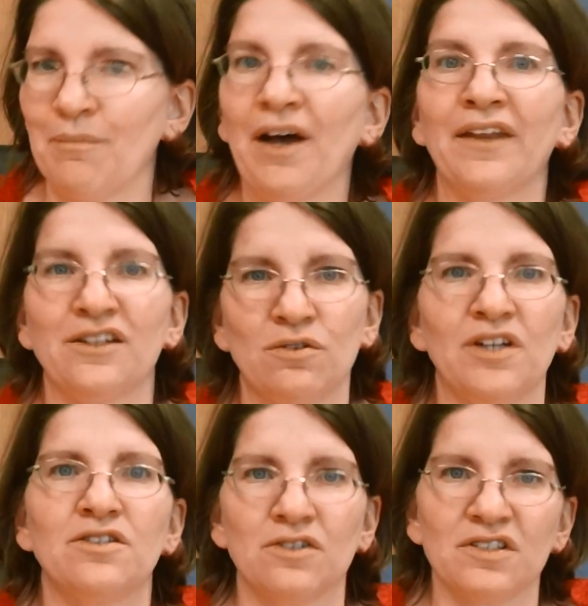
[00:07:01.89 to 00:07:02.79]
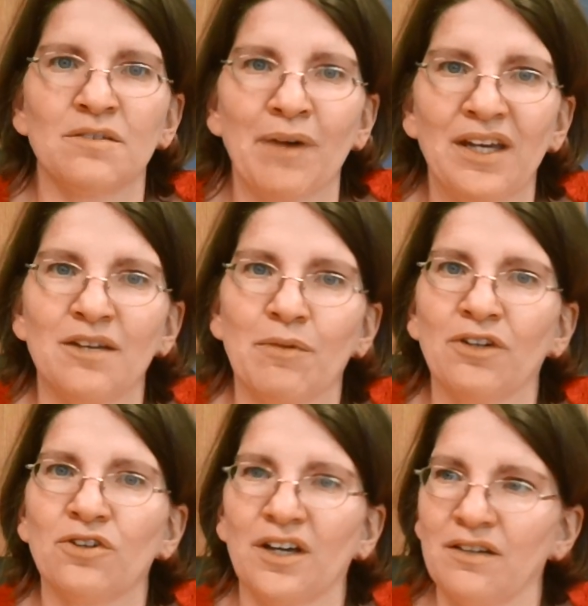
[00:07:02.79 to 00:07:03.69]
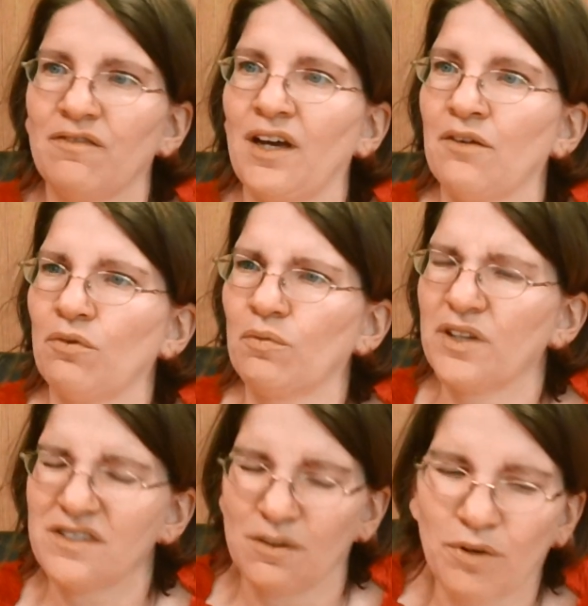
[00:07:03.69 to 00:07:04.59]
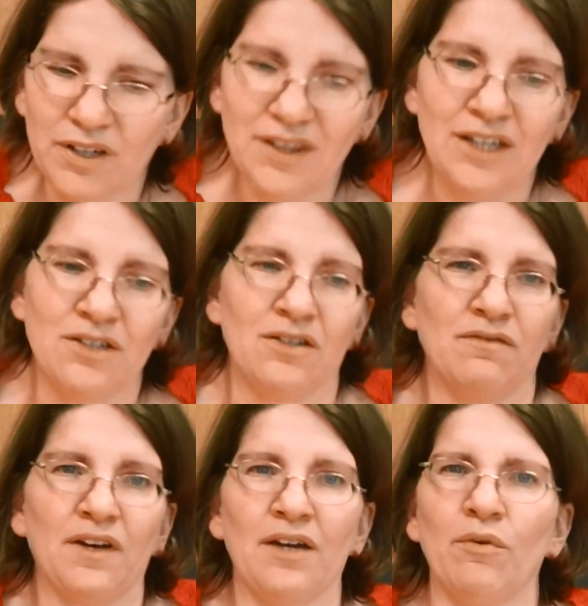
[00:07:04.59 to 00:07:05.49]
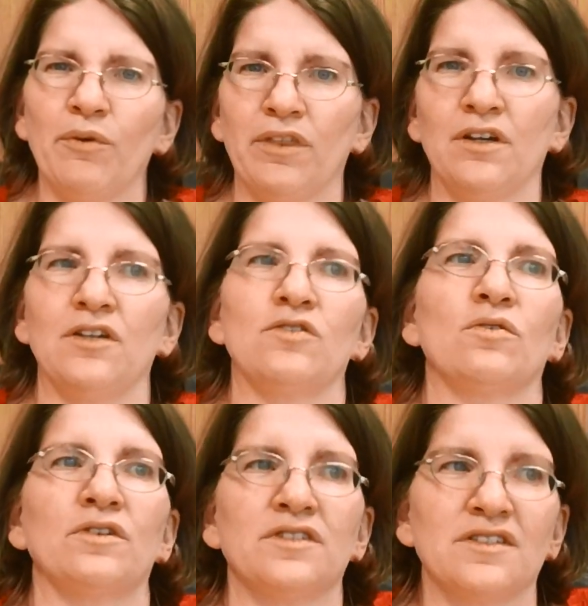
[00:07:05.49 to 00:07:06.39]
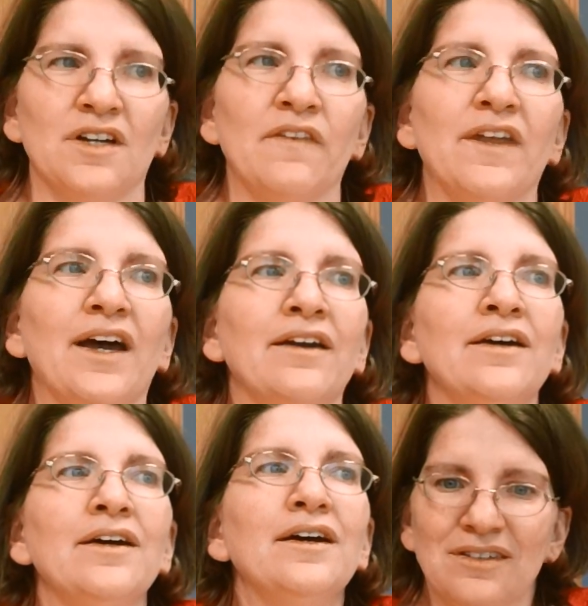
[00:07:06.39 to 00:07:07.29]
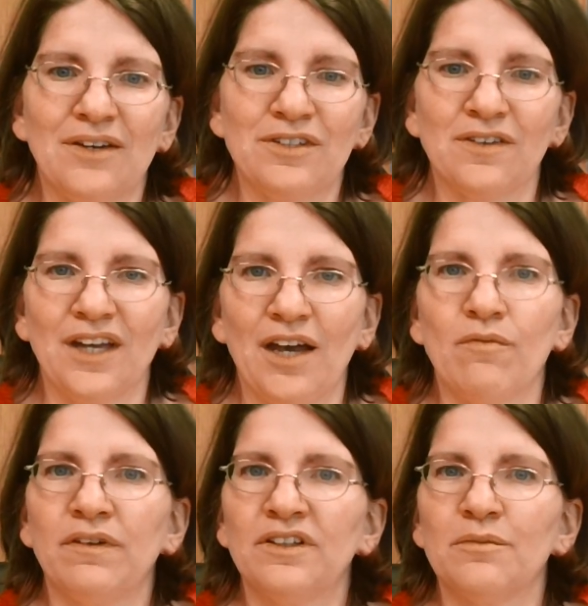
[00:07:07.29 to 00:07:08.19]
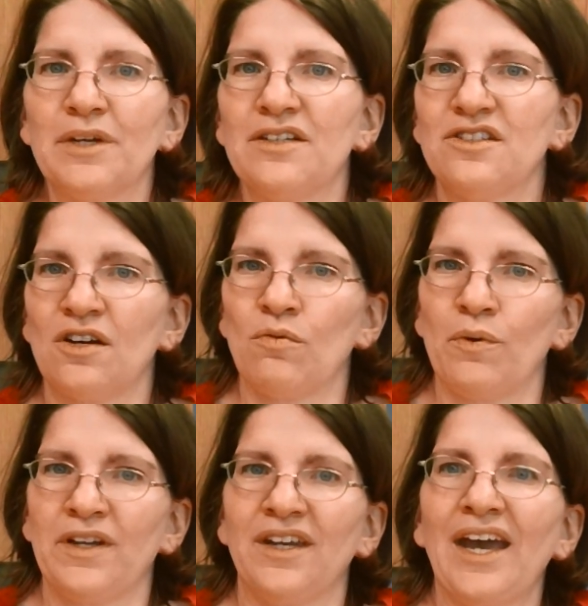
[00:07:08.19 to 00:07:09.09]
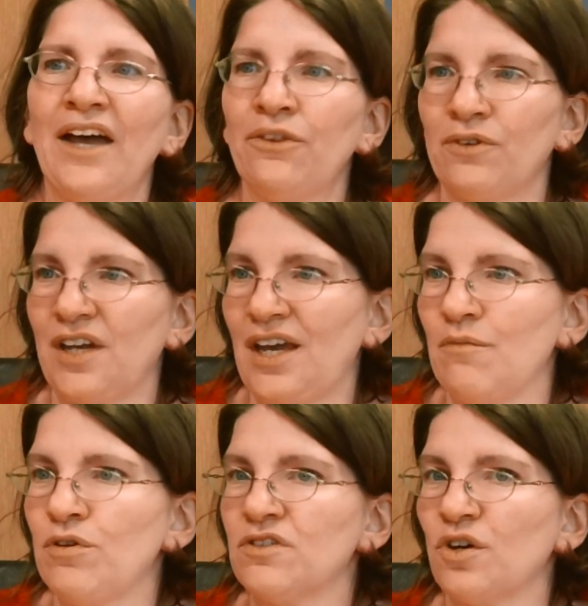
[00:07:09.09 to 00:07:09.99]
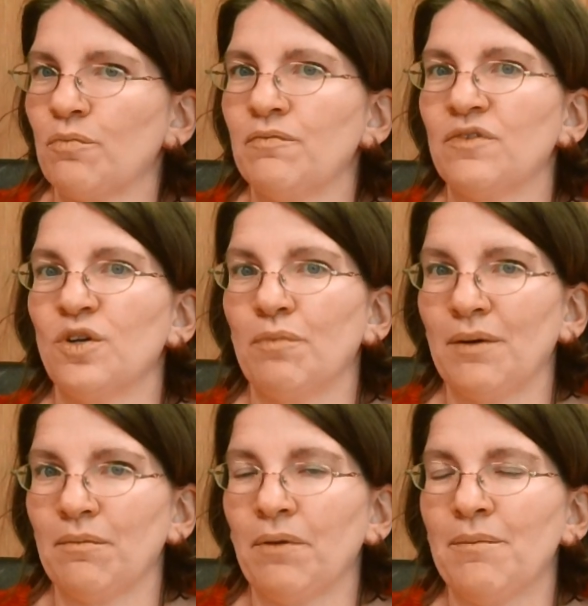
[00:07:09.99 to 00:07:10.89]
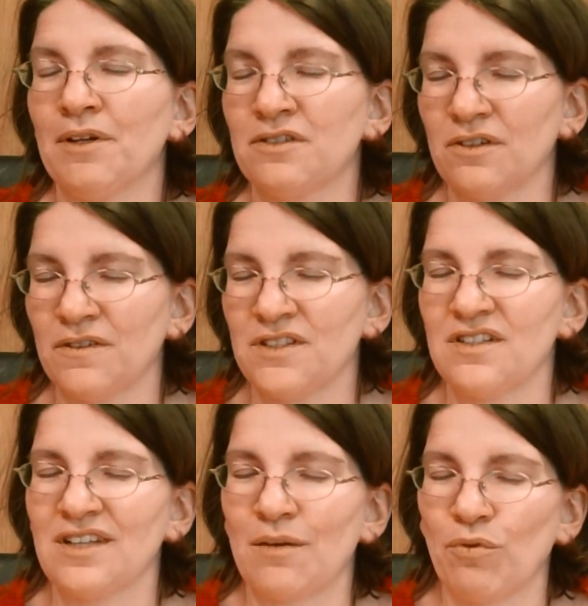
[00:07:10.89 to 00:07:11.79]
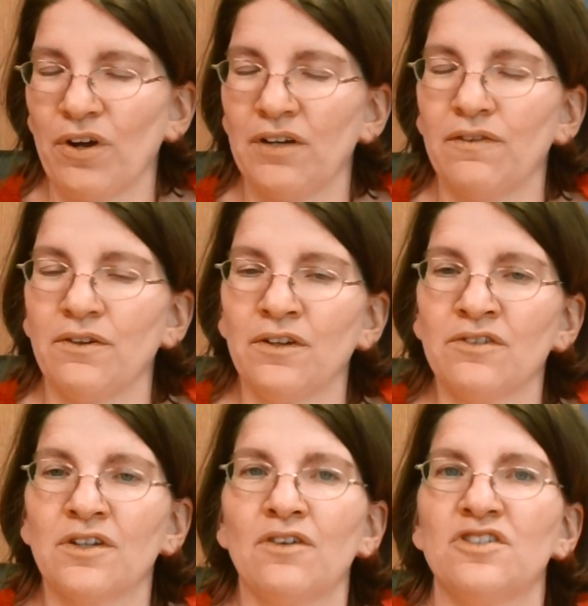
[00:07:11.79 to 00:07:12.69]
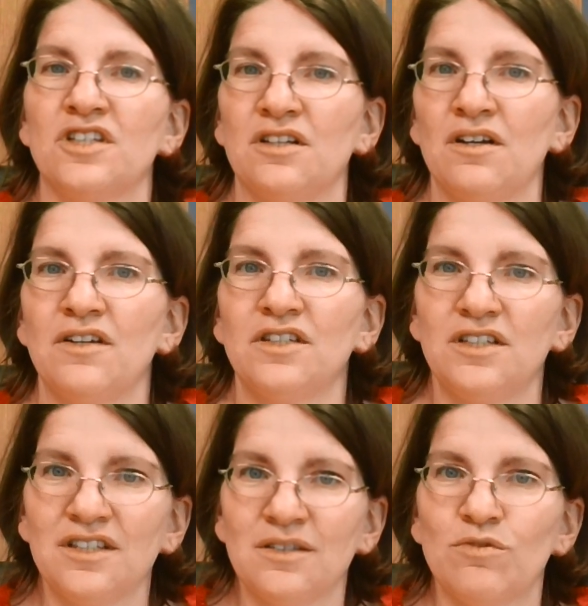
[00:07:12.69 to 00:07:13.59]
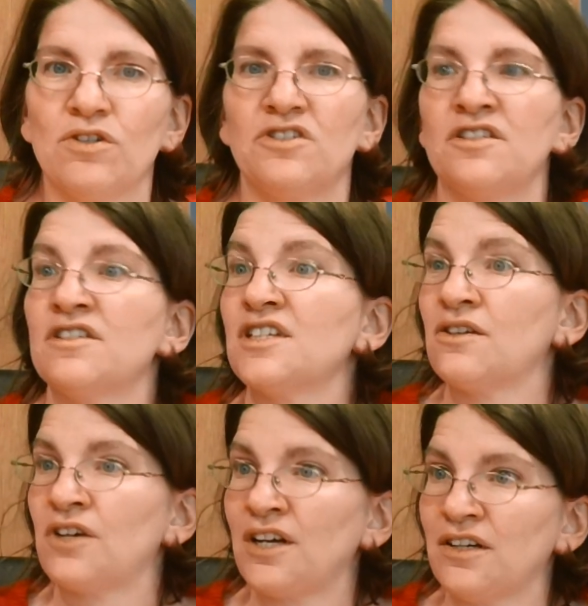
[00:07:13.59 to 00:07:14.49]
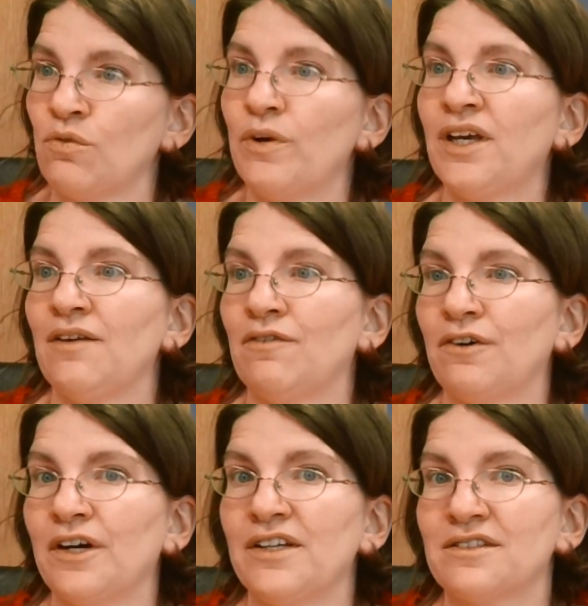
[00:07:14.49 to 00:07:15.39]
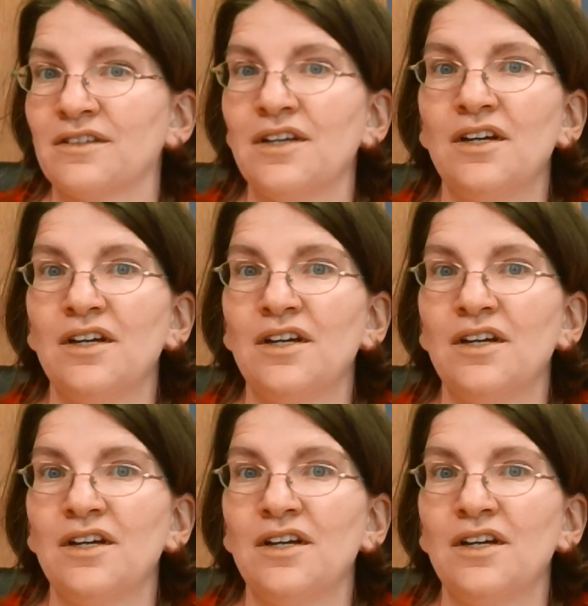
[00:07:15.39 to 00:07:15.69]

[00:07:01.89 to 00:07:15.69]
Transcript: about that, so I'd search in my email trying to find, well, let's see, what did they do to find, what were the good sources on that? That was only helpful to me. So when Catherine came, who's our new public services librarian a few years ago, she did some searching and she created a wiki for us.